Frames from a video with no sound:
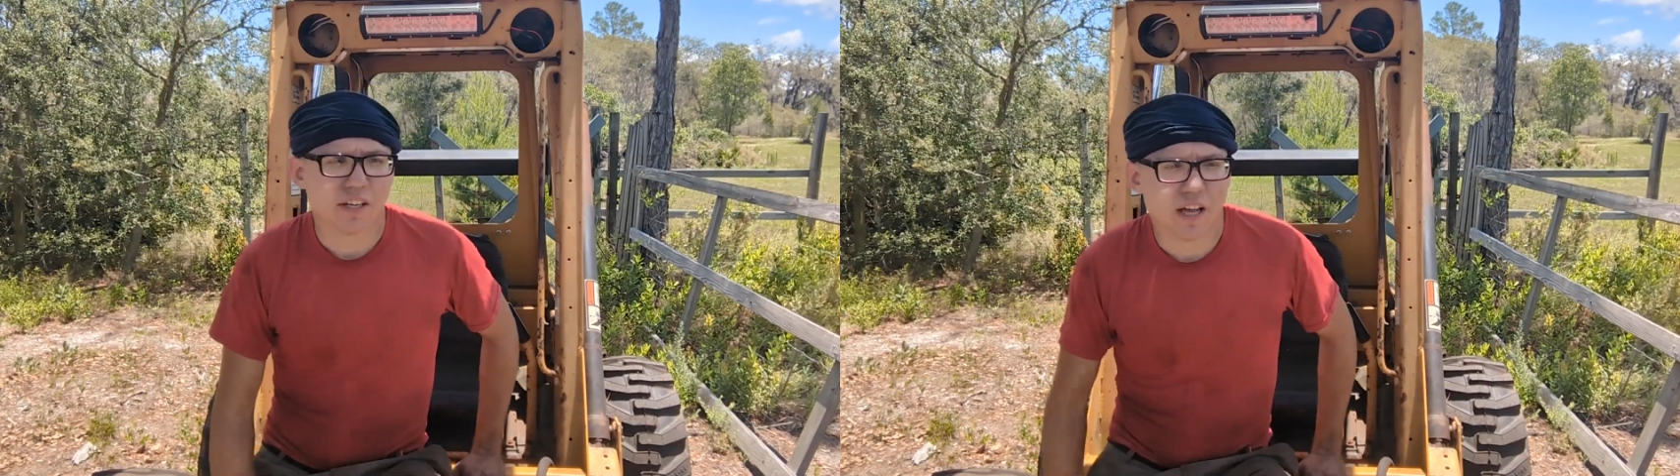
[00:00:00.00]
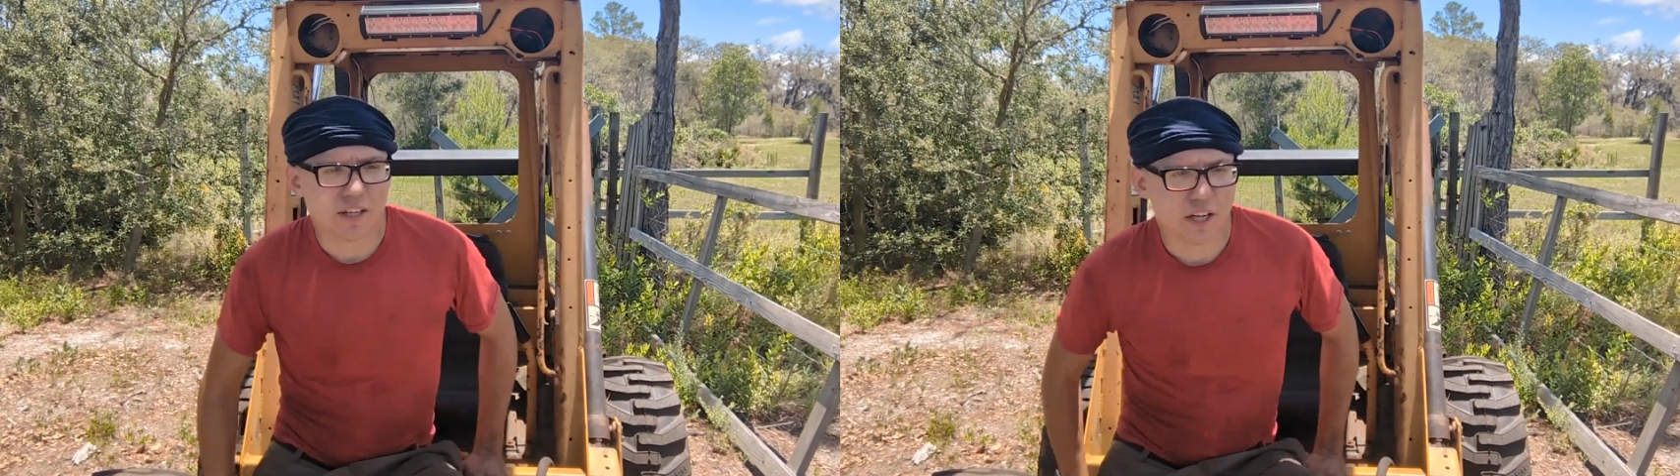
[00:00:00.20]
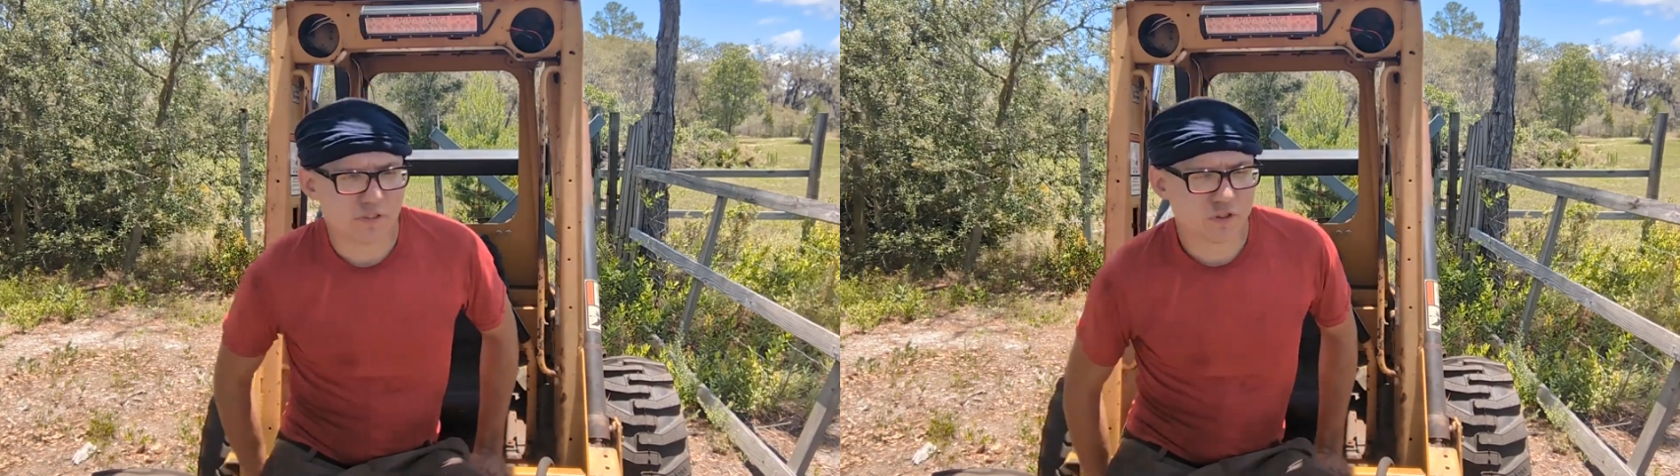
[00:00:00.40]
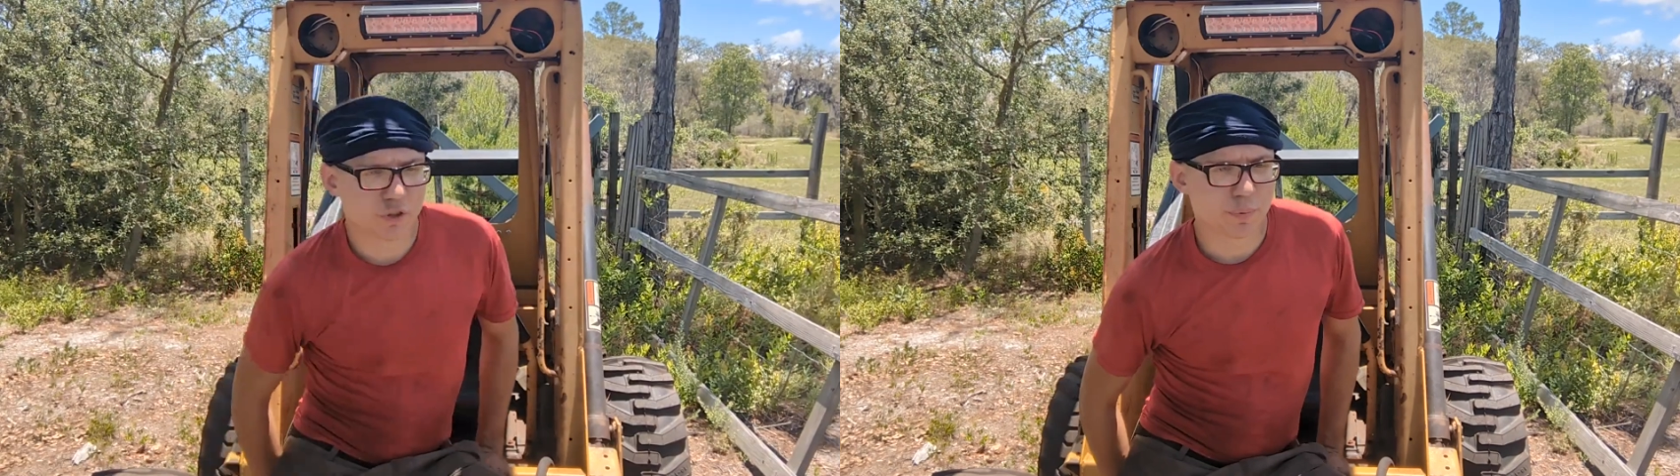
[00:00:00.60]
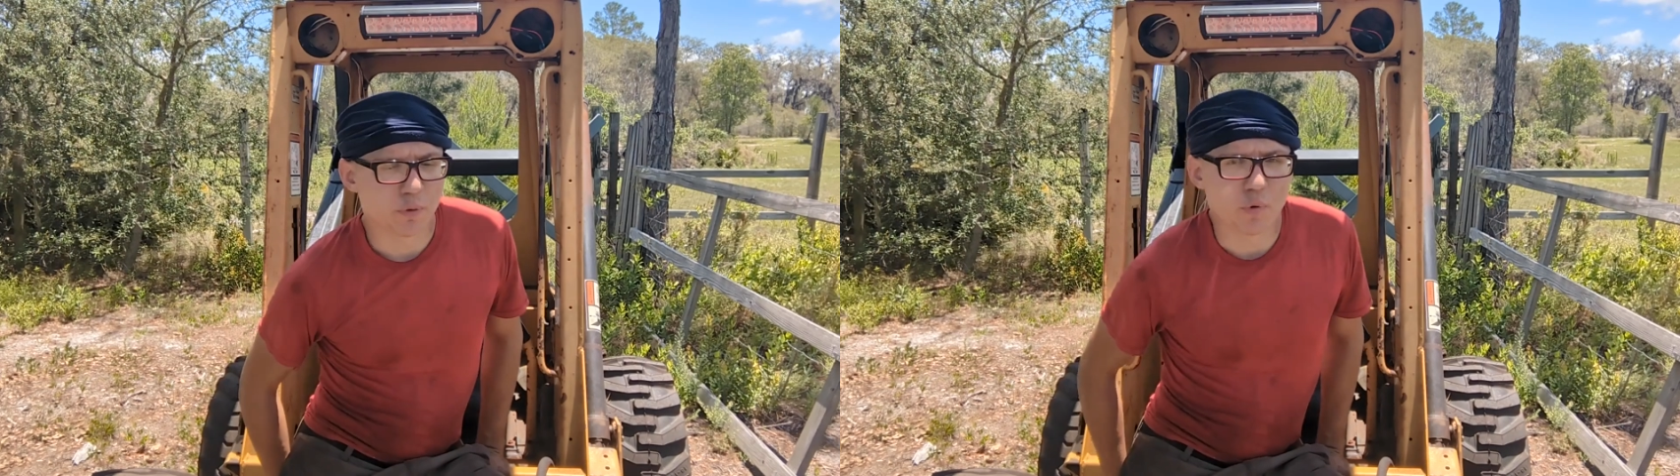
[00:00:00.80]
I've
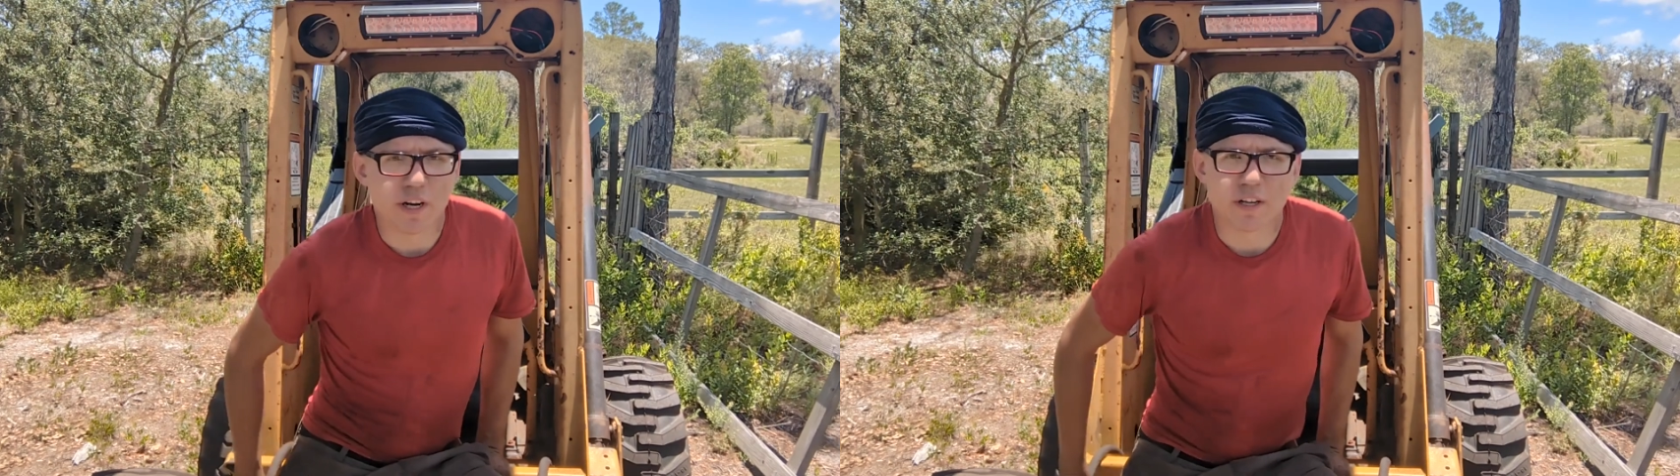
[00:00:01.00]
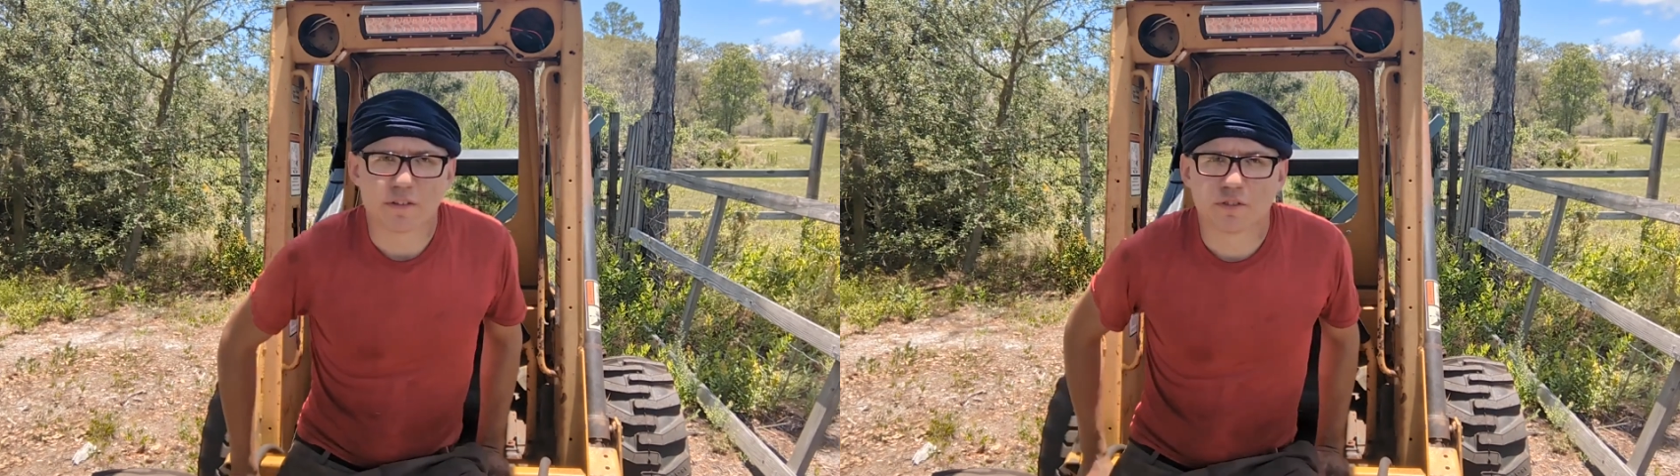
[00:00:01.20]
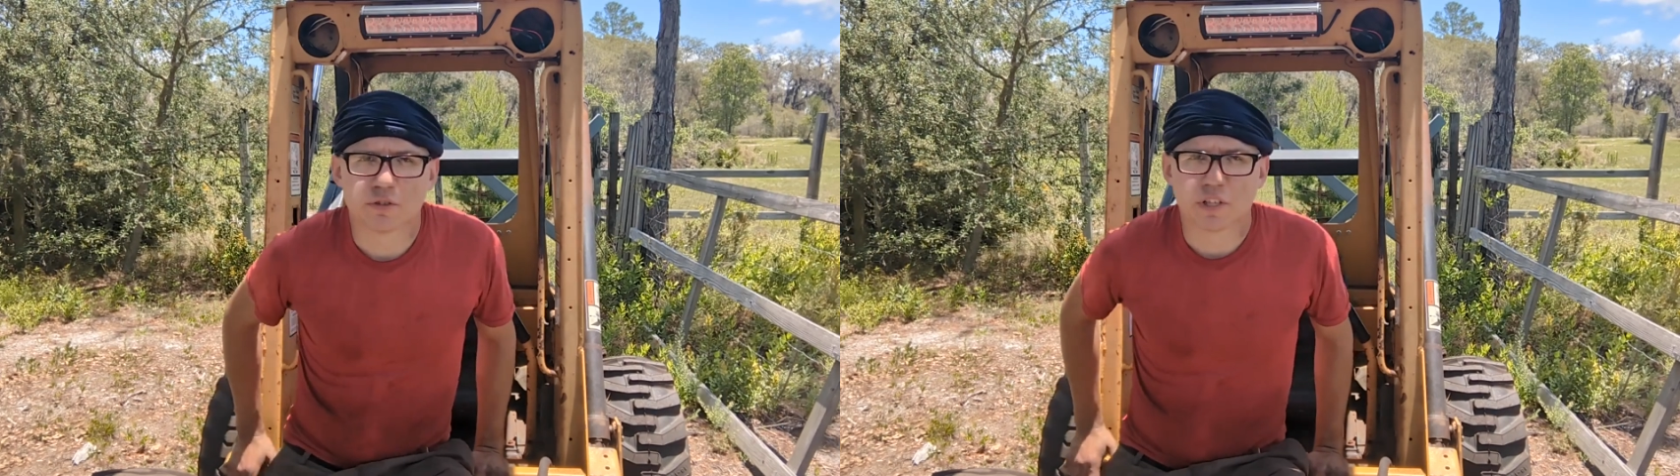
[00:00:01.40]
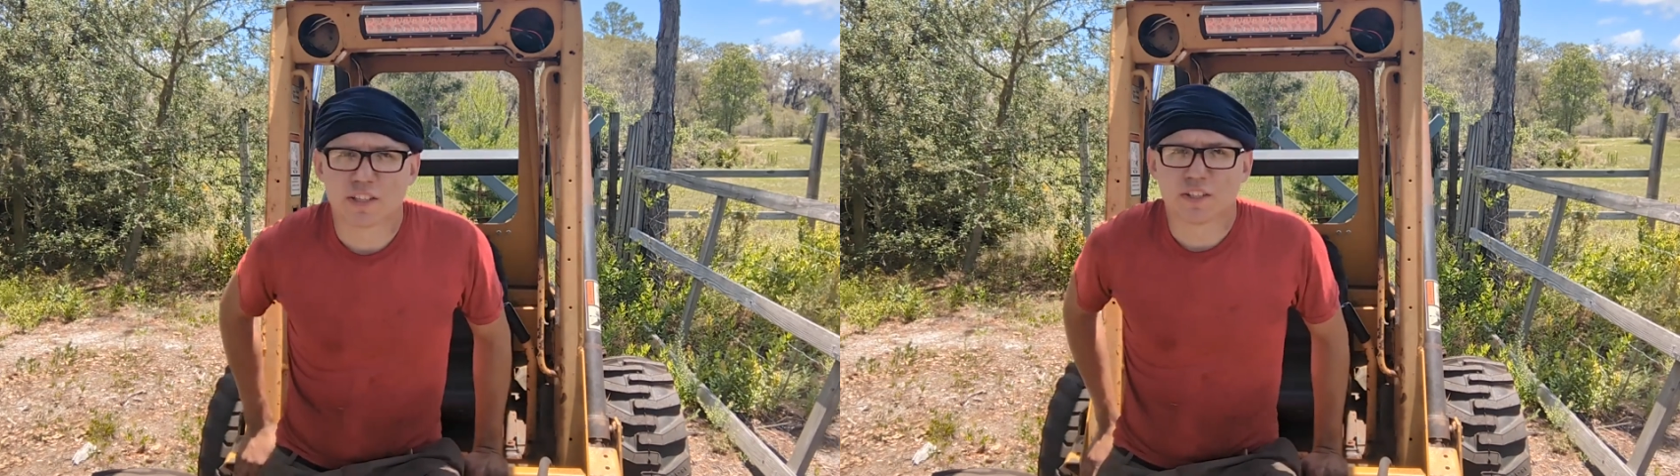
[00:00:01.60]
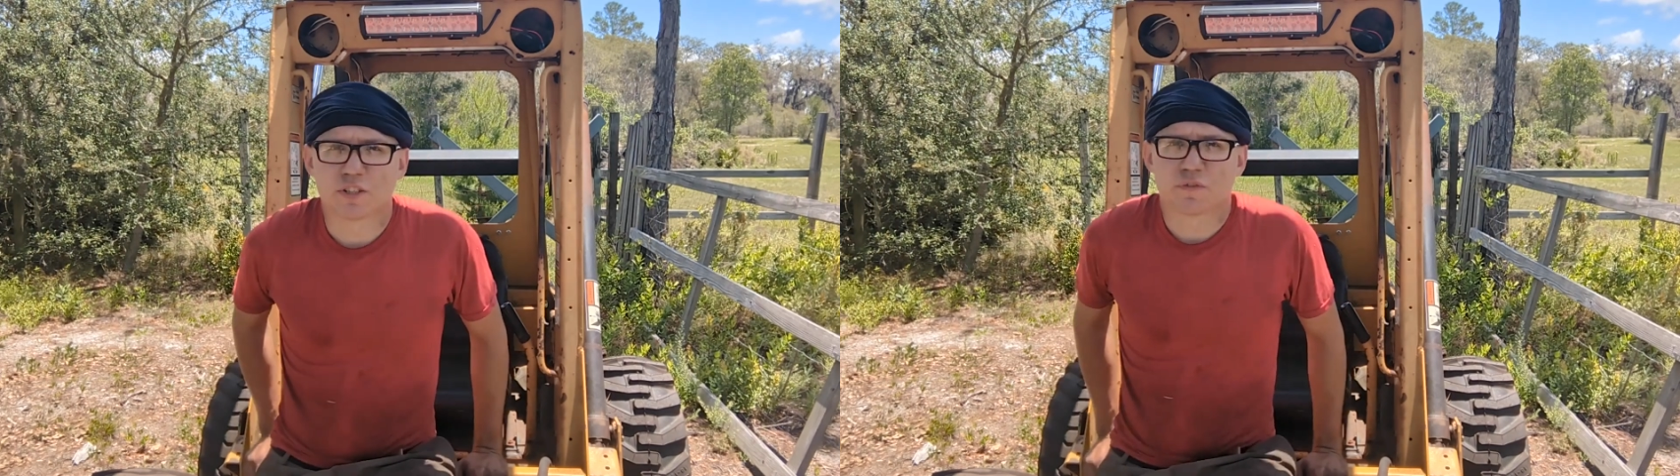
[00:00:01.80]
just been waiting to
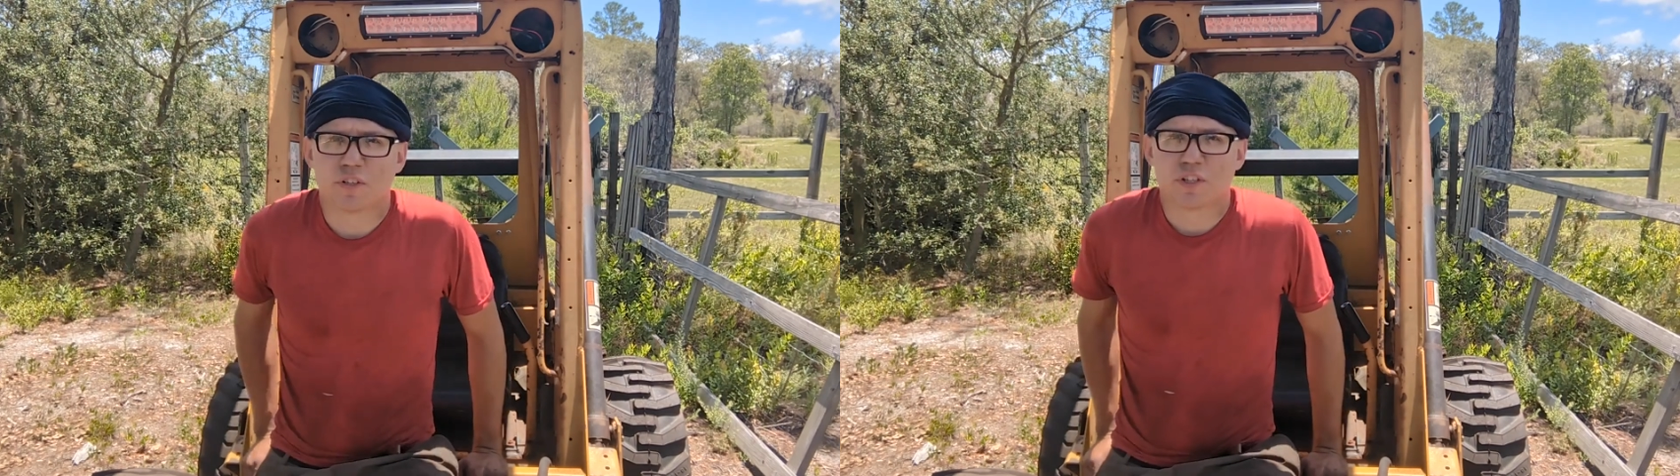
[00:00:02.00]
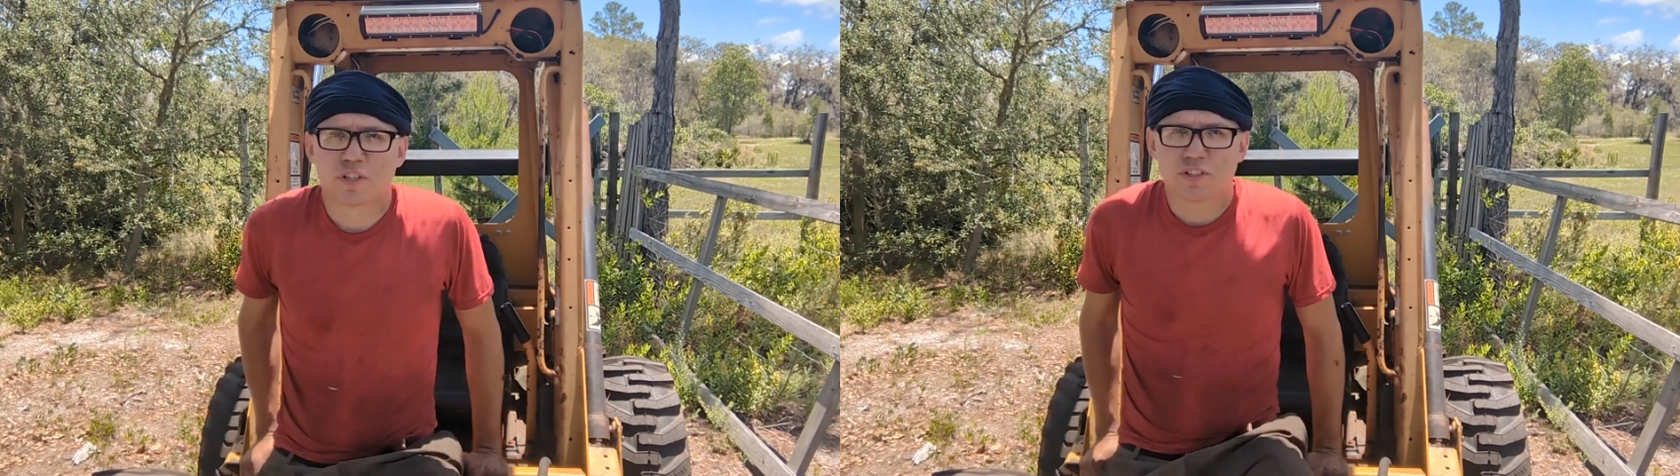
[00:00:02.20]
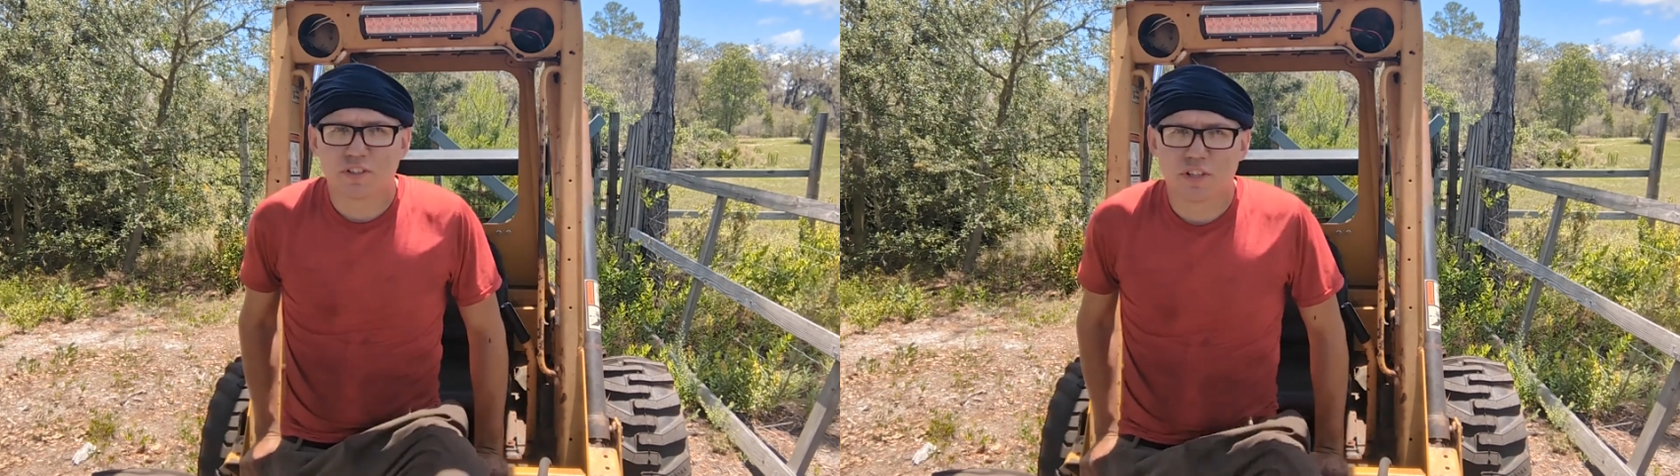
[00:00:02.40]
get this finished,